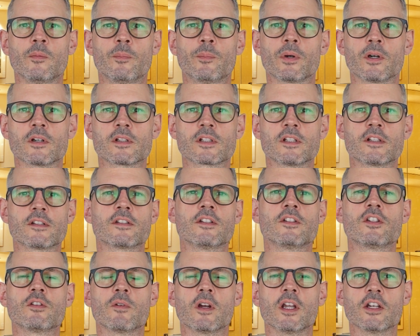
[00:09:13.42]
person
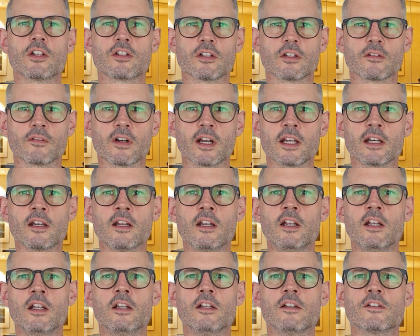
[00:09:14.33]
situation, right?
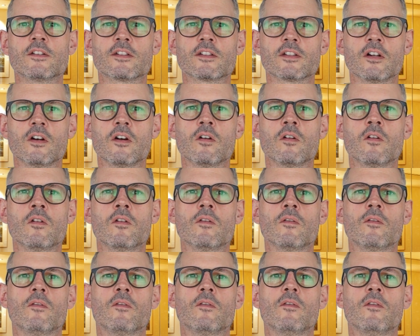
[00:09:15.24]
So